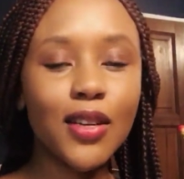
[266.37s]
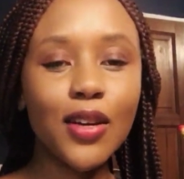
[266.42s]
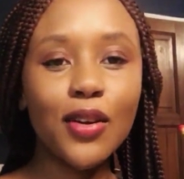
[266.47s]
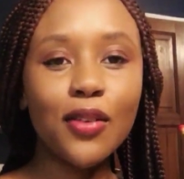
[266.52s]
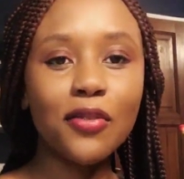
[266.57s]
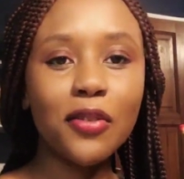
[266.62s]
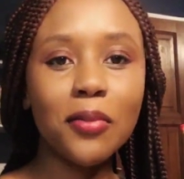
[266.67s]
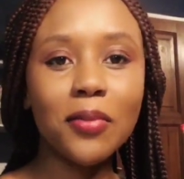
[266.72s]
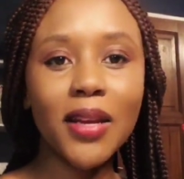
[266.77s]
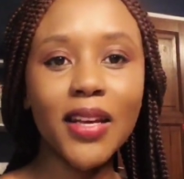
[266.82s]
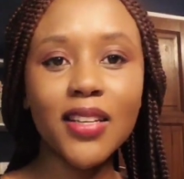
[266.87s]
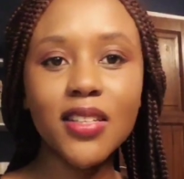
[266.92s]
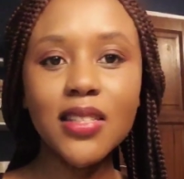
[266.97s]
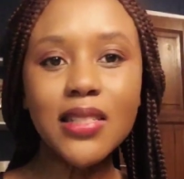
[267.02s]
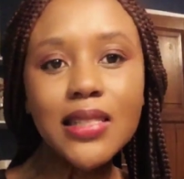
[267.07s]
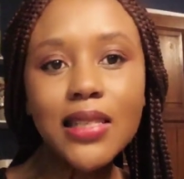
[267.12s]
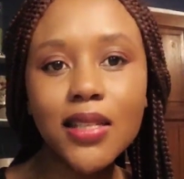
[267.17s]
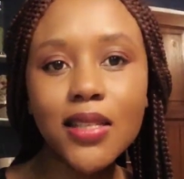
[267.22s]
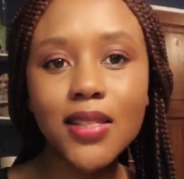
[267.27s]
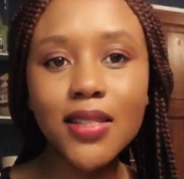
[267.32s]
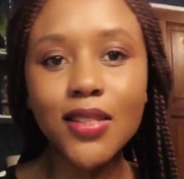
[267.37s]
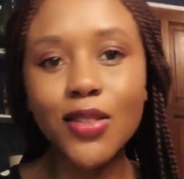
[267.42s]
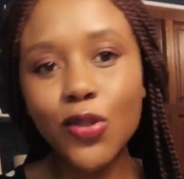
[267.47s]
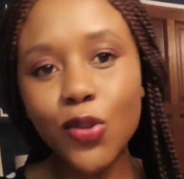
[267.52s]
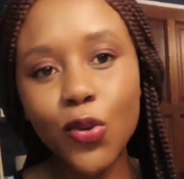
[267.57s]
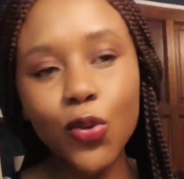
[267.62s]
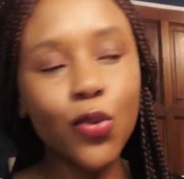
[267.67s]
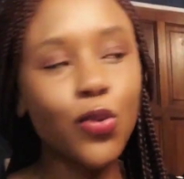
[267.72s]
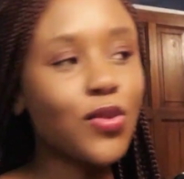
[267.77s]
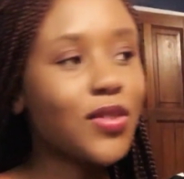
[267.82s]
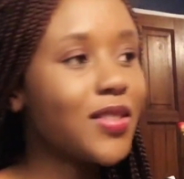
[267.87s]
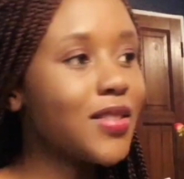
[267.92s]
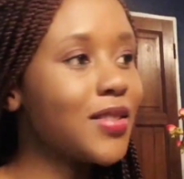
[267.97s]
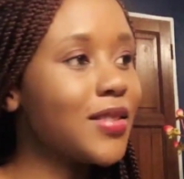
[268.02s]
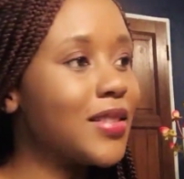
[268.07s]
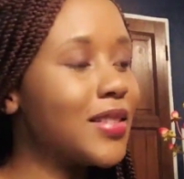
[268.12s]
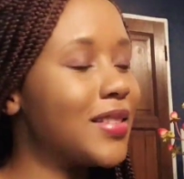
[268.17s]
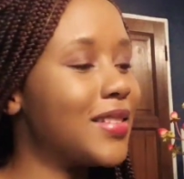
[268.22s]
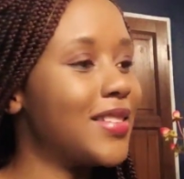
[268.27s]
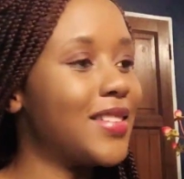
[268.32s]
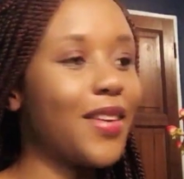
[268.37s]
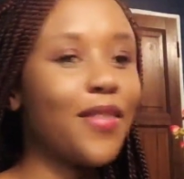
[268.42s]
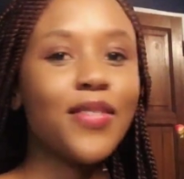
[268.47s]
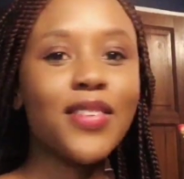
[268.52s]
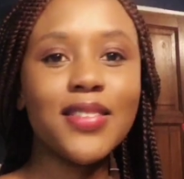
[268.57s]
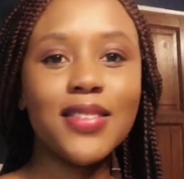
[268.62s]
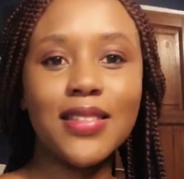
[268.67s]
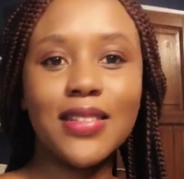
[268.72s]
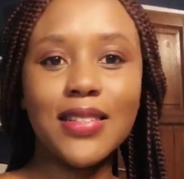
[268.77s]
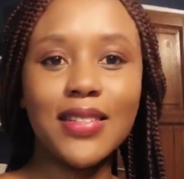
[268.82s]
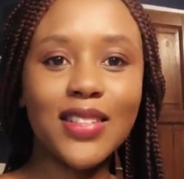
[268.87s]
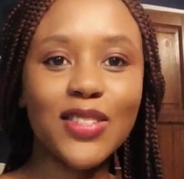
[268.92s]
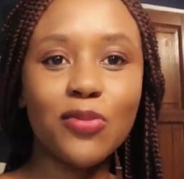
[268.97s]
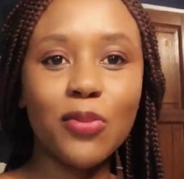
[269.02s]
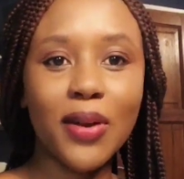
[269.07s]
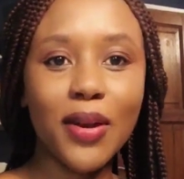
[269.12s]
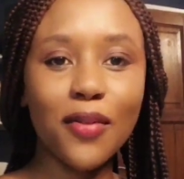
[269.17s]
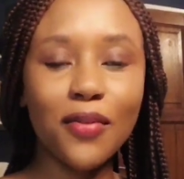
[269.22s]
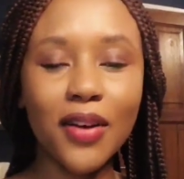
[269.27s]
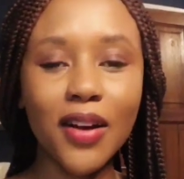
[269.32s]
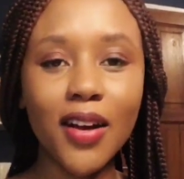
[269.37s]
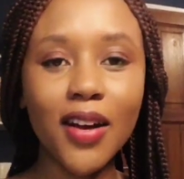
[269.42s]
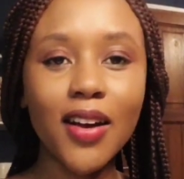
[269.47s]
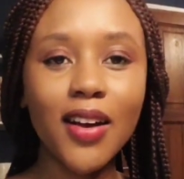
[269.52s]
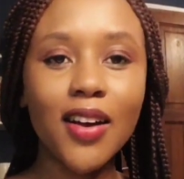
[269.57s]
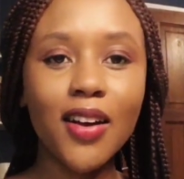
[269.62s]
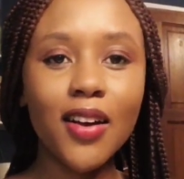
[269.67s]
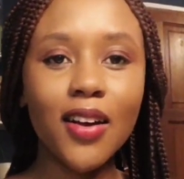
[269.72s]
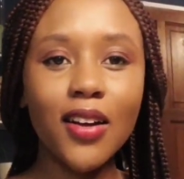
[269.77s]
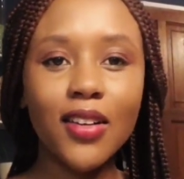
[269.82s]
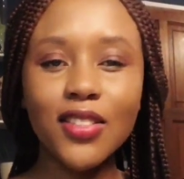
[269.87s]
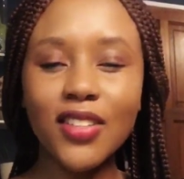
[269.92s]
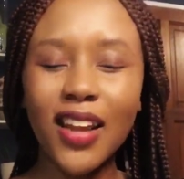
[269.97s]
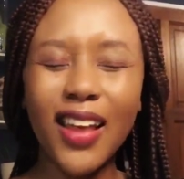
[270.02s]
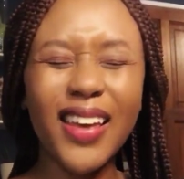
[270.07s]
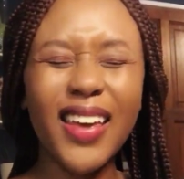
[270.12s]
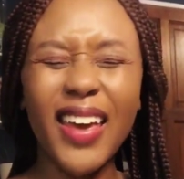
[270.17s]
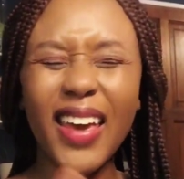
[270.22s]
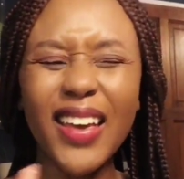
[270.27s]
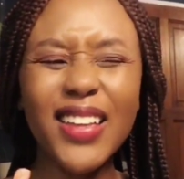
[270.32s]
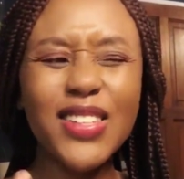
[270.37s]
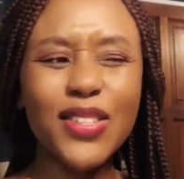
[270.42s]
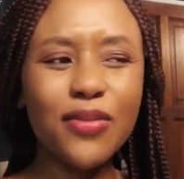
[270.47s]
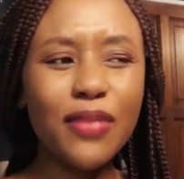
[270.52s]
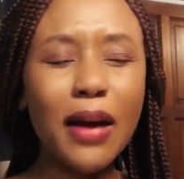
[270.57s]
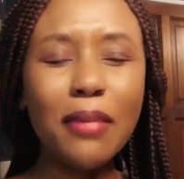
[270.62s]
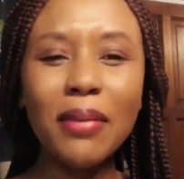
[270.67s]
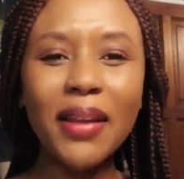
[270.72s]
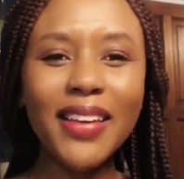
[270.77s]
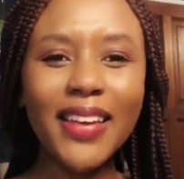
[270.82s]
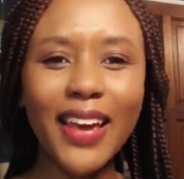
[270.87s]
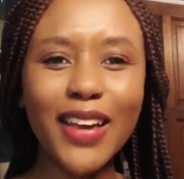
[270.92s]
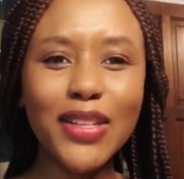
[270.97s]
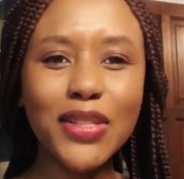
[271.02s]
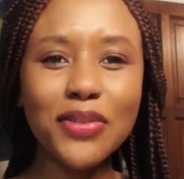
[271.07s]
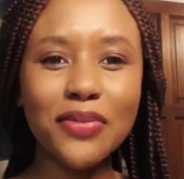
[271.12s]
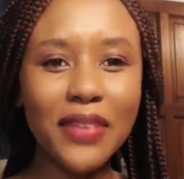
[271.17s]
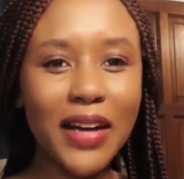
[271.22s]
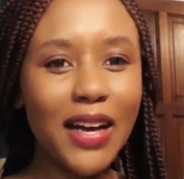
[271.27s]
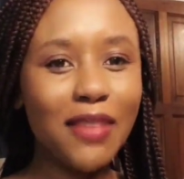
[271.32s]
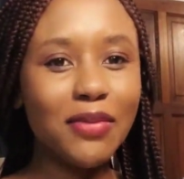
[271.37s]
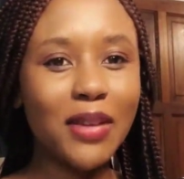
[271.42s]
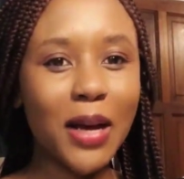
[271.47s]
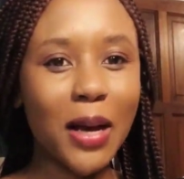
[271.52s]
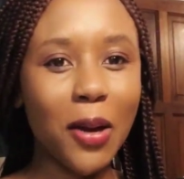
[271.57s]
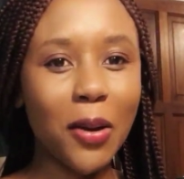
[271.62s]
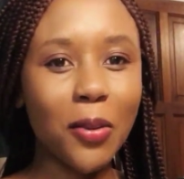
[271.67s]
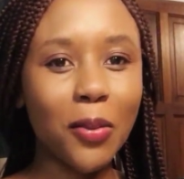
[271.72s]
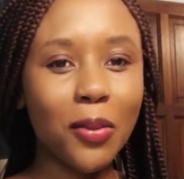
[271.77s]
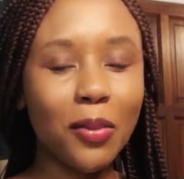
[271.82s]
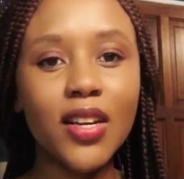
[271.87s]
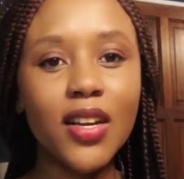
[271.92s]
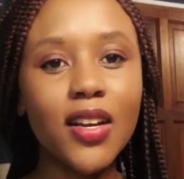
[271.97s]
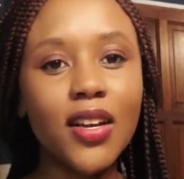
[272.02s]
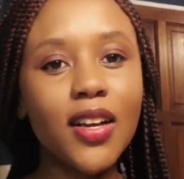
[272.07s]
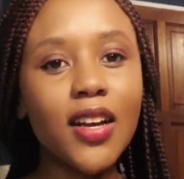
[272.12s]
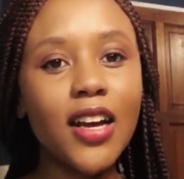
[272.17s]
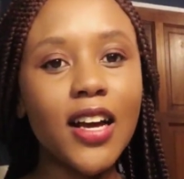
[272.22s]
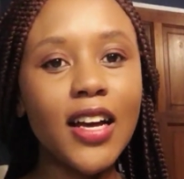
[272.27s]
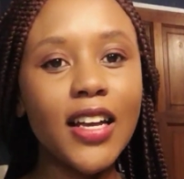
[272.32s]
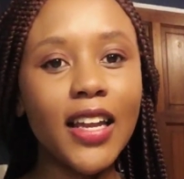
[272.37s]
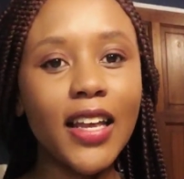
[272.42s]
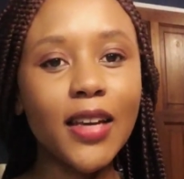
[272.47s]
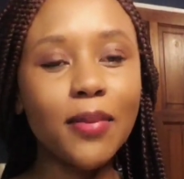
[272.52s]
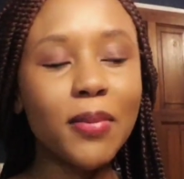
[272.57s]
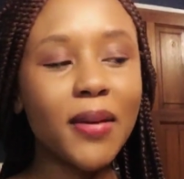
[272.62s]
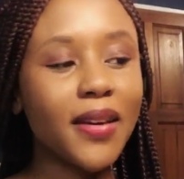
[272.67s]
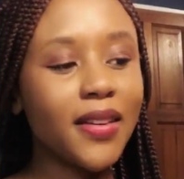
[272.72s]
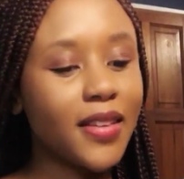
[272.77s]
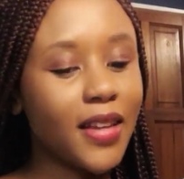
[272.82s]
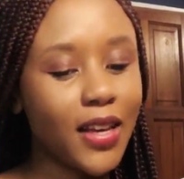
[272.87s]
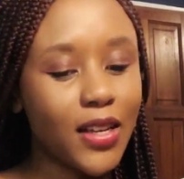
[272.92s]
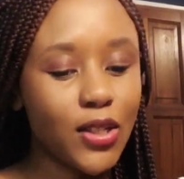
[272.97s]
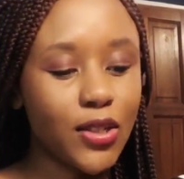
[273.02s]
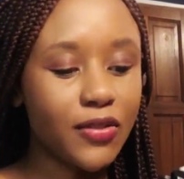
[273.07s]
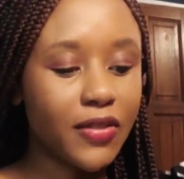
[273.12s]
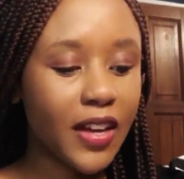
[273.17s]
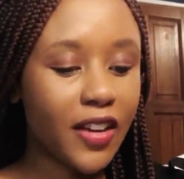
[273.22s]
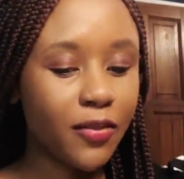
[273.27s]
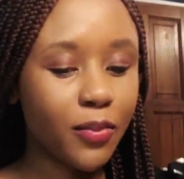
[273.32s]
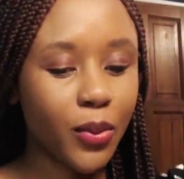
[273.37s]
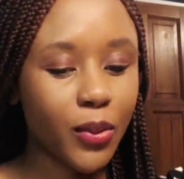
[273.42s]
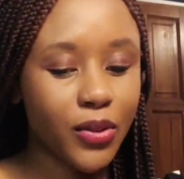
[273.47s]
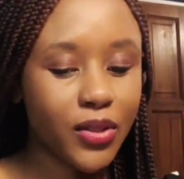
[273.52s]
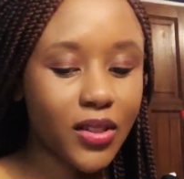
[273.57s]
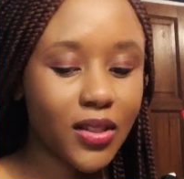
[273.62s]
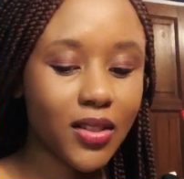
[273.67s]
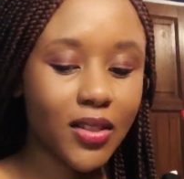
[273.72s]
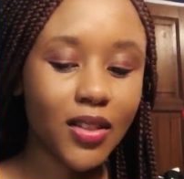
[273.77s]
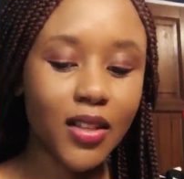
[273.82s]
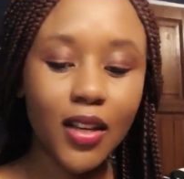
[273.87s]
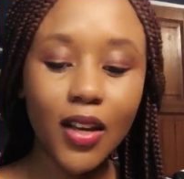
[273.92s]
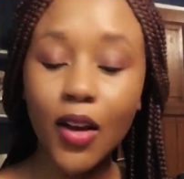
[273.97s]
From like 6 to 7, 6, whatever, it's like 80. I'm like 85 now. I like being an 85 person.